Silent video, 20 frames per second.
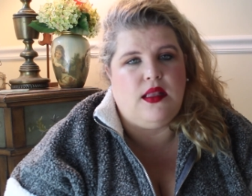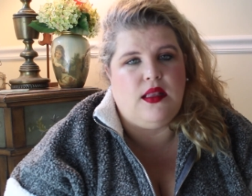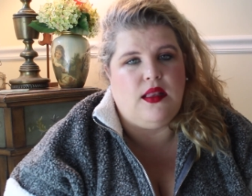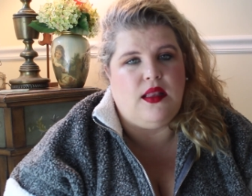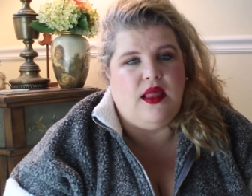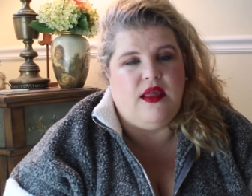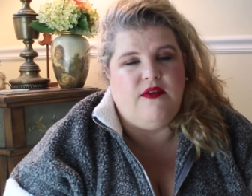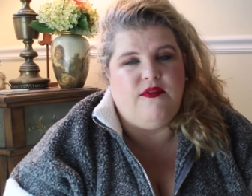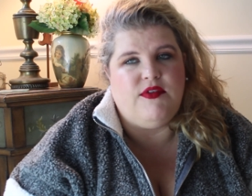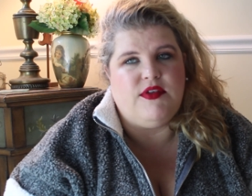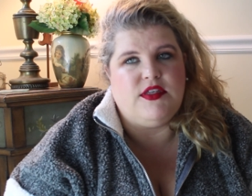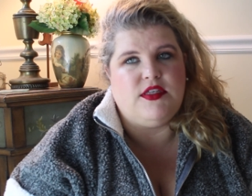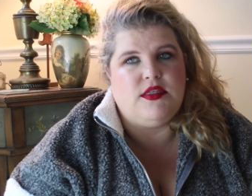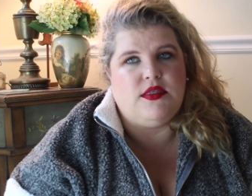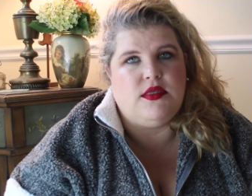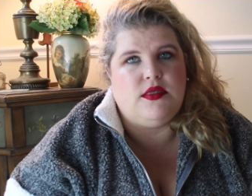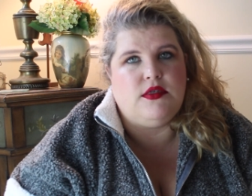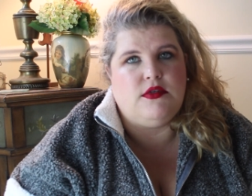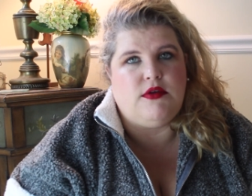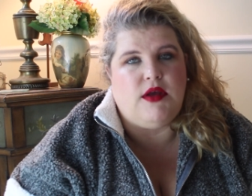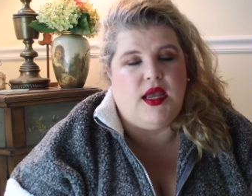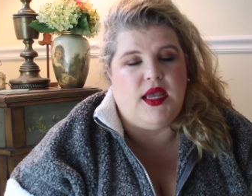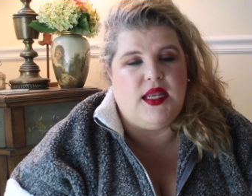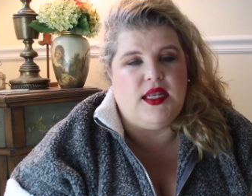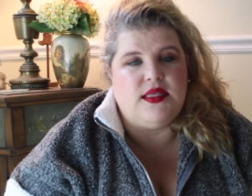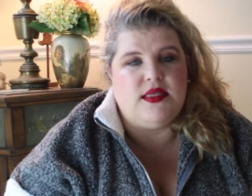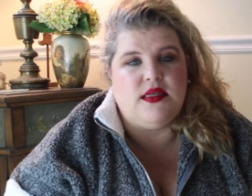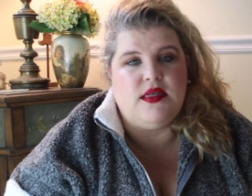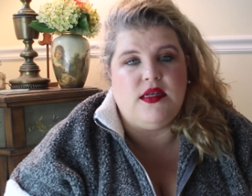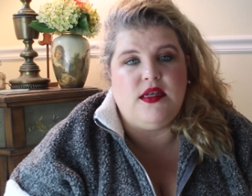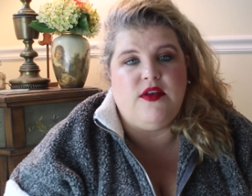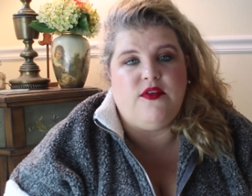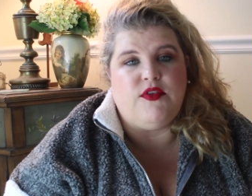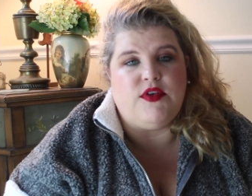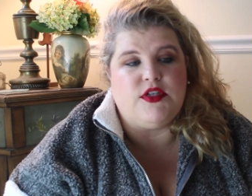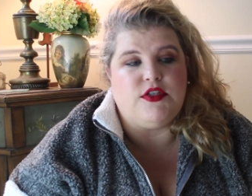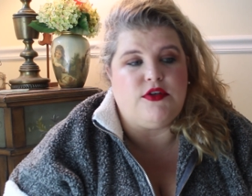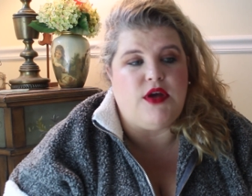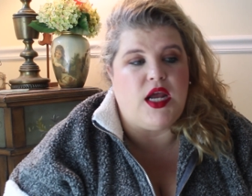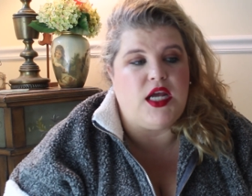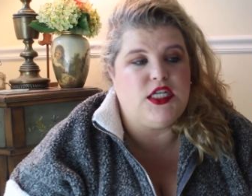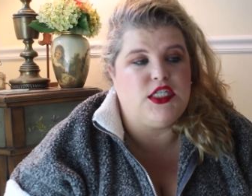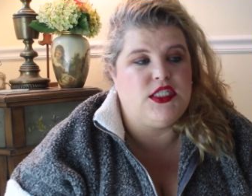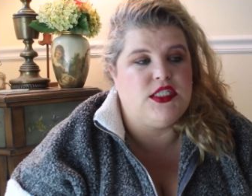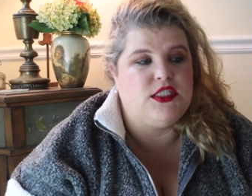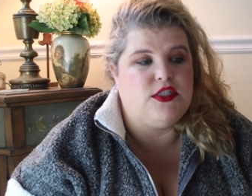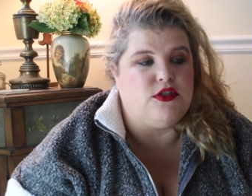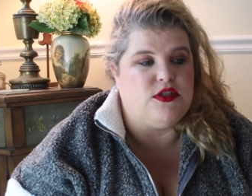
life is dragging us into different directions